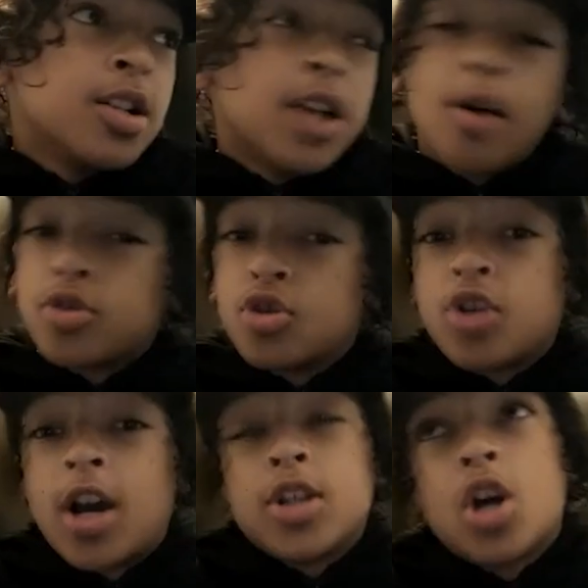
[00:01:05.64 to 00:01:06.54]
I was gonna
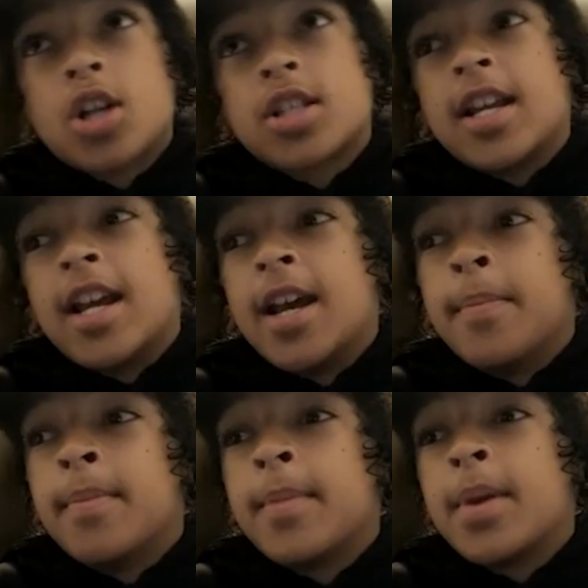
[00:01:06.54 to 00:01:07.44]
try and talk to
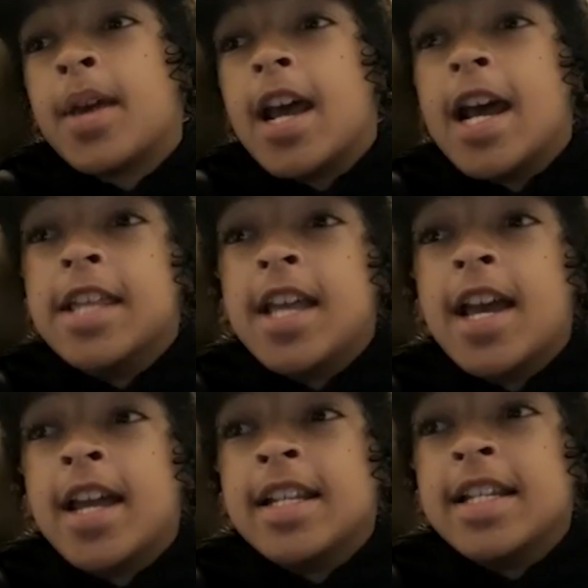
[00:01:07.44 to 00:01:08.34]
him, and
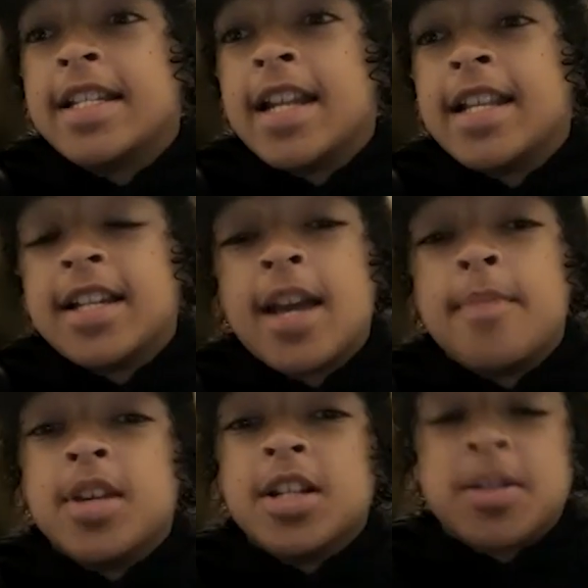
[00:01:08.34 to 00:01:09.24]
then he said he could get
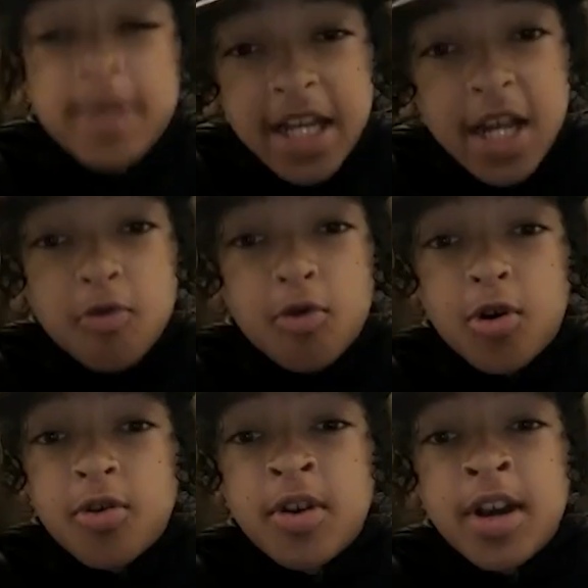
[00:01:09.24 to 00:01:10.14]
me a speaking role.